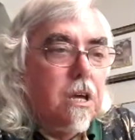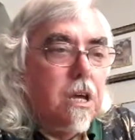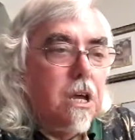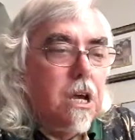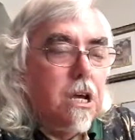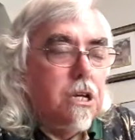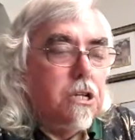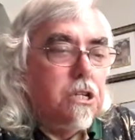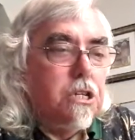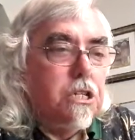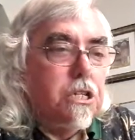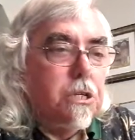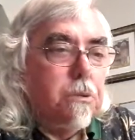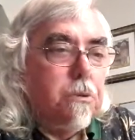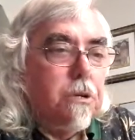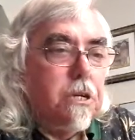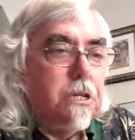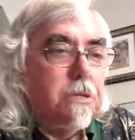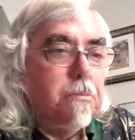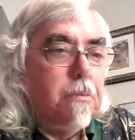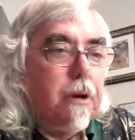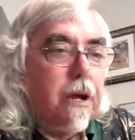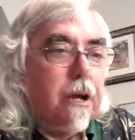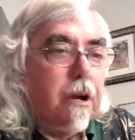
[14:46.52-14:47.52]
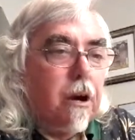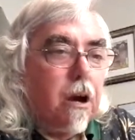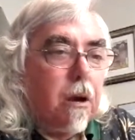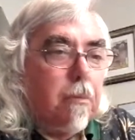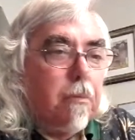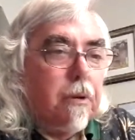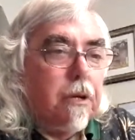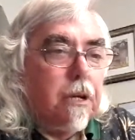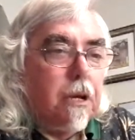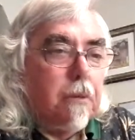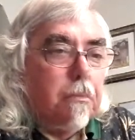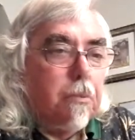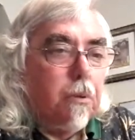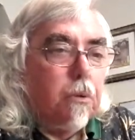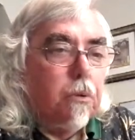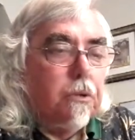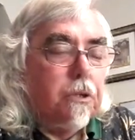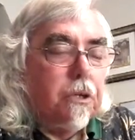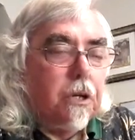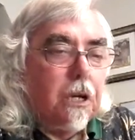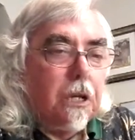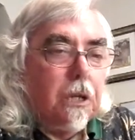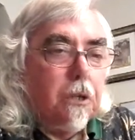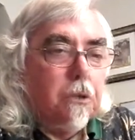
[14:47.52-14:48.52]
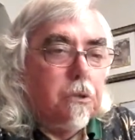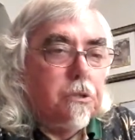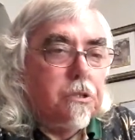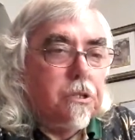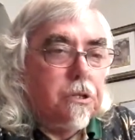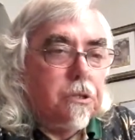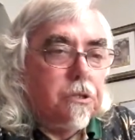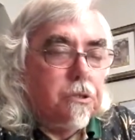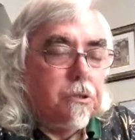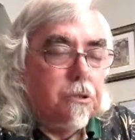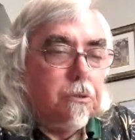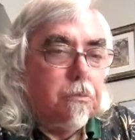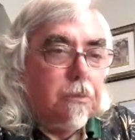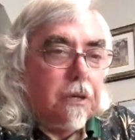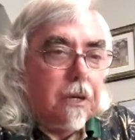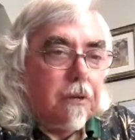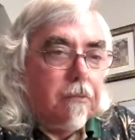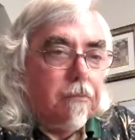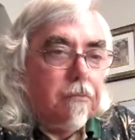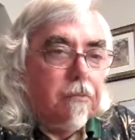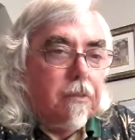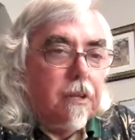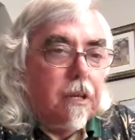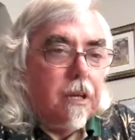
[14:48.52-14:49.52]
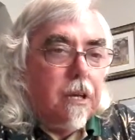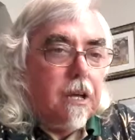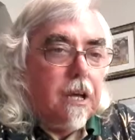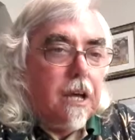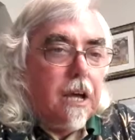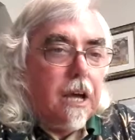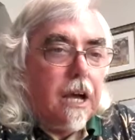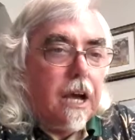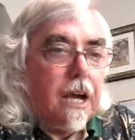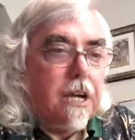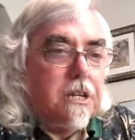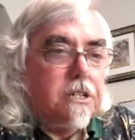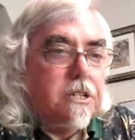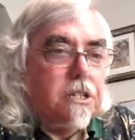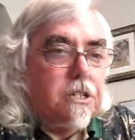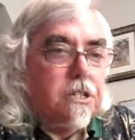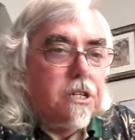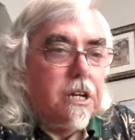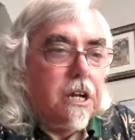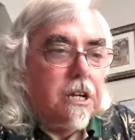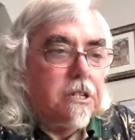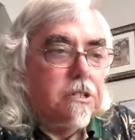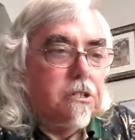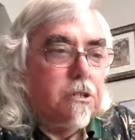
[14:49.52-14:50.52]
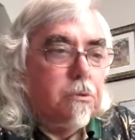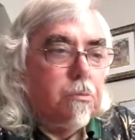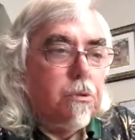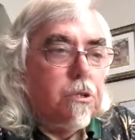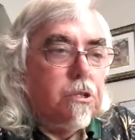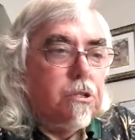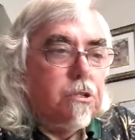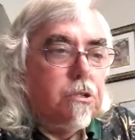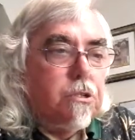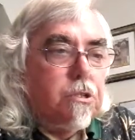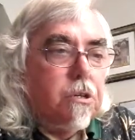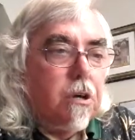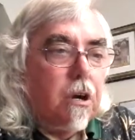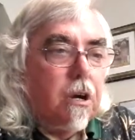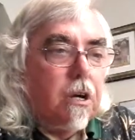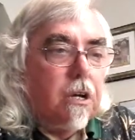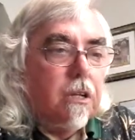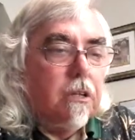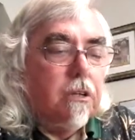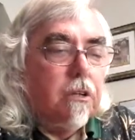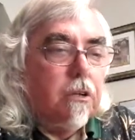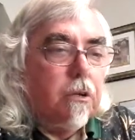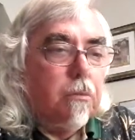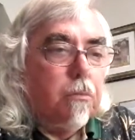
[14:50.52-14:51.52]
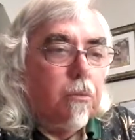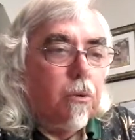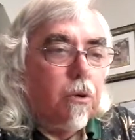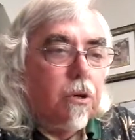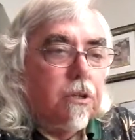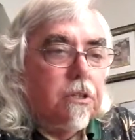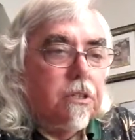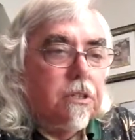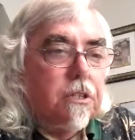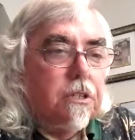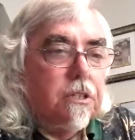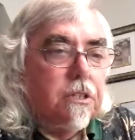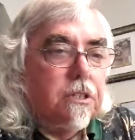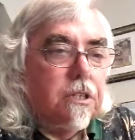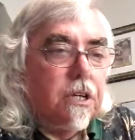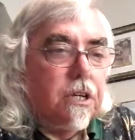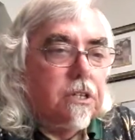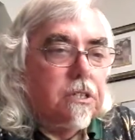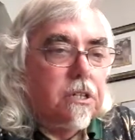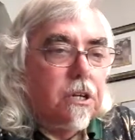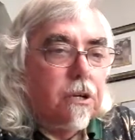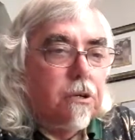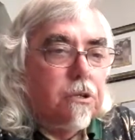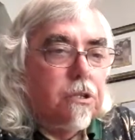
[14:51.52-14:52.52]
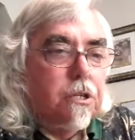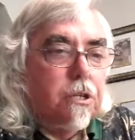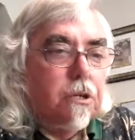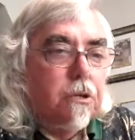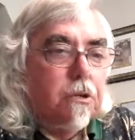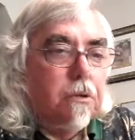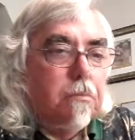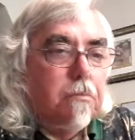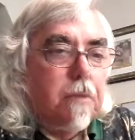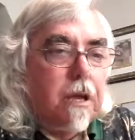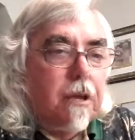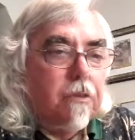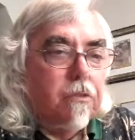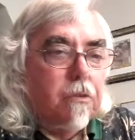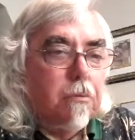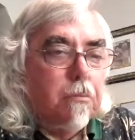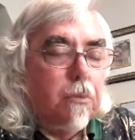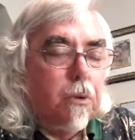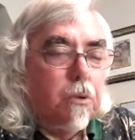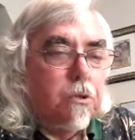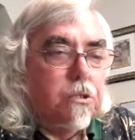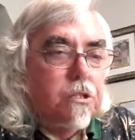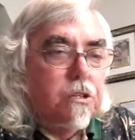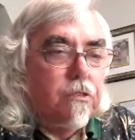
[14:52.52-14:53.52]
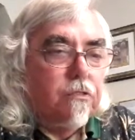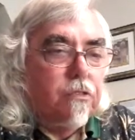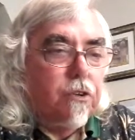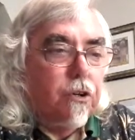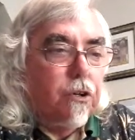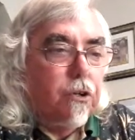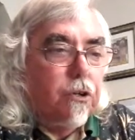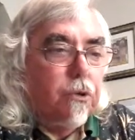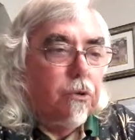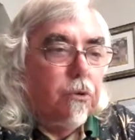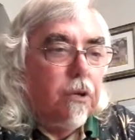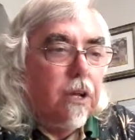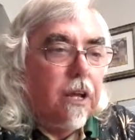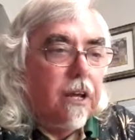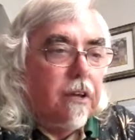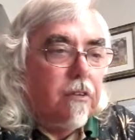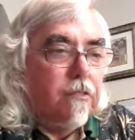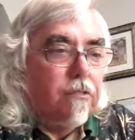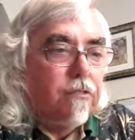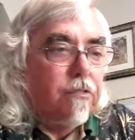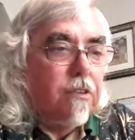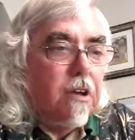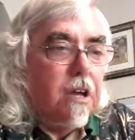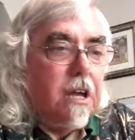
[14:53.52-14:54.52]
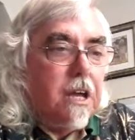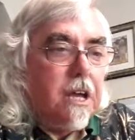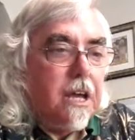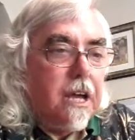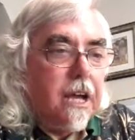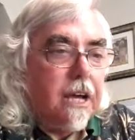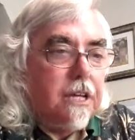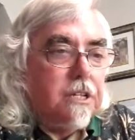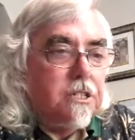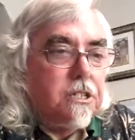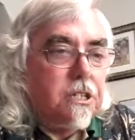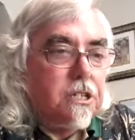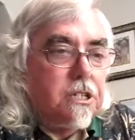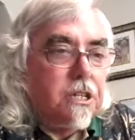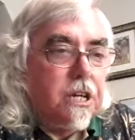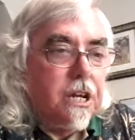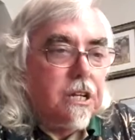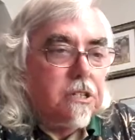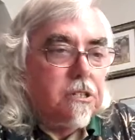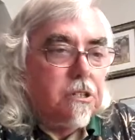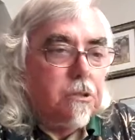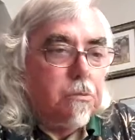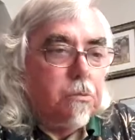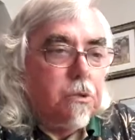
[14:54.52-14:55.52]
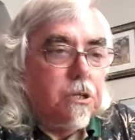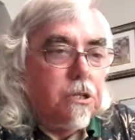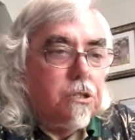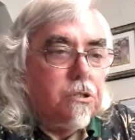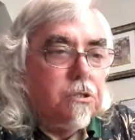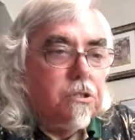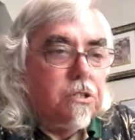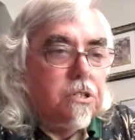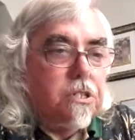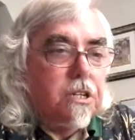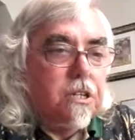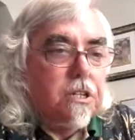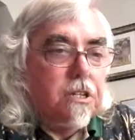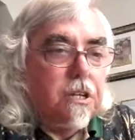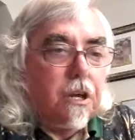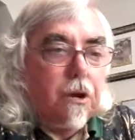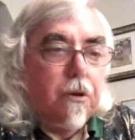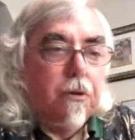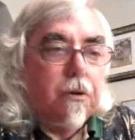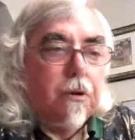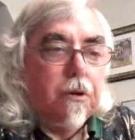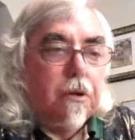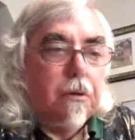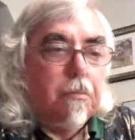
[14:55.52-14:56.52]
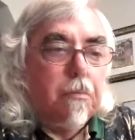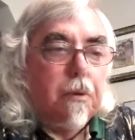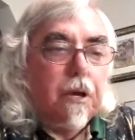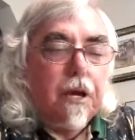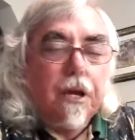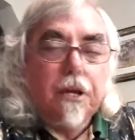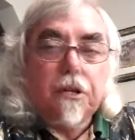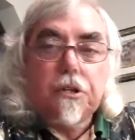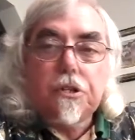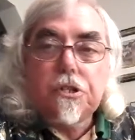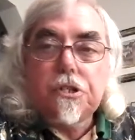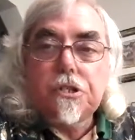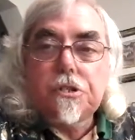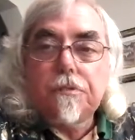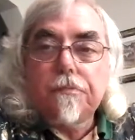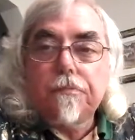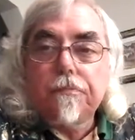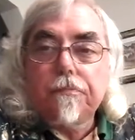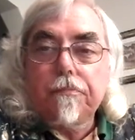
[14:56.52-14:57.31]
She squeezed my arm and I pulled her closer to me. I suggested we should talk a little more to discuss how she could make the most of her new life, and suggested we should sit down on a bench.